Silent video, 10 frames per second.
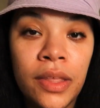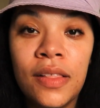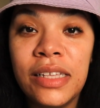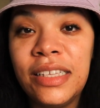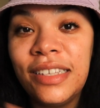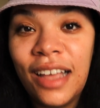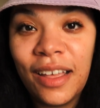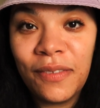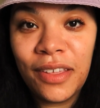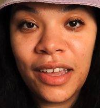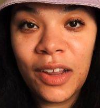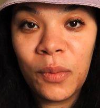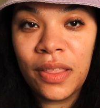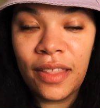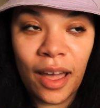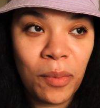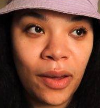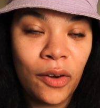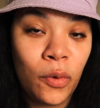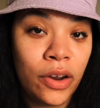This is not affiliated with Not
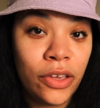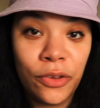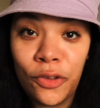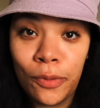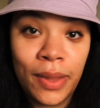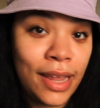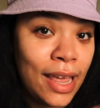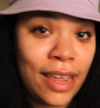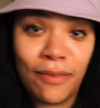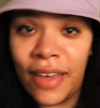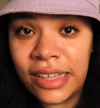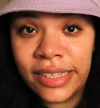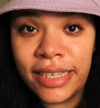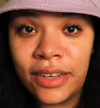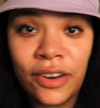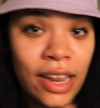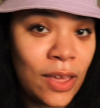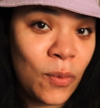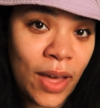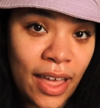Pot or YouTube in any facet or
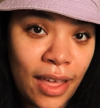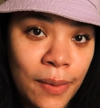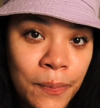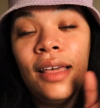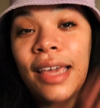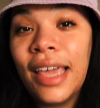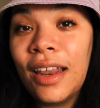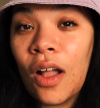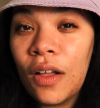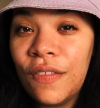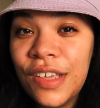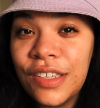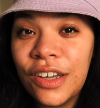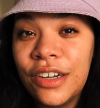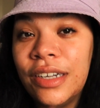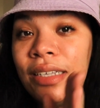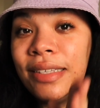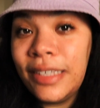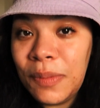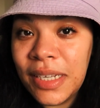any way. Again, all of these are
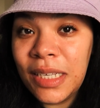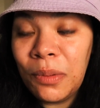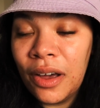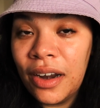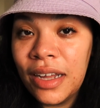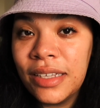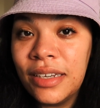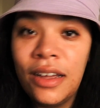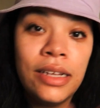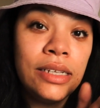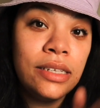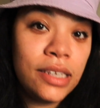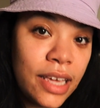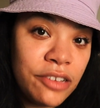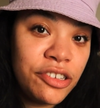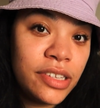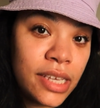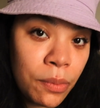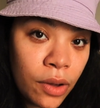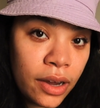CBD products, not
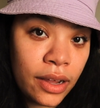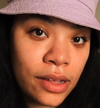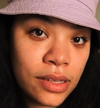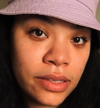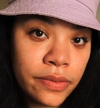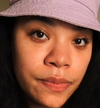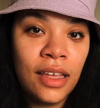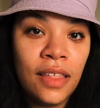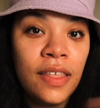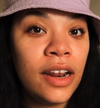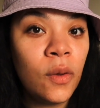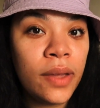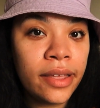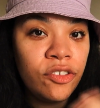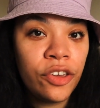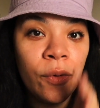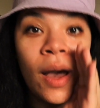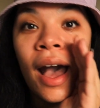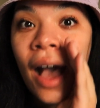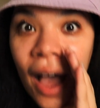THC products. They don't get you
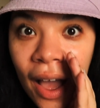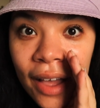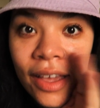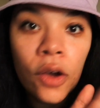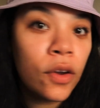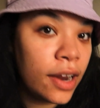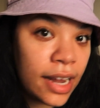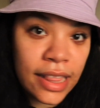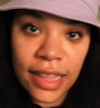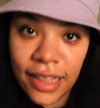or anything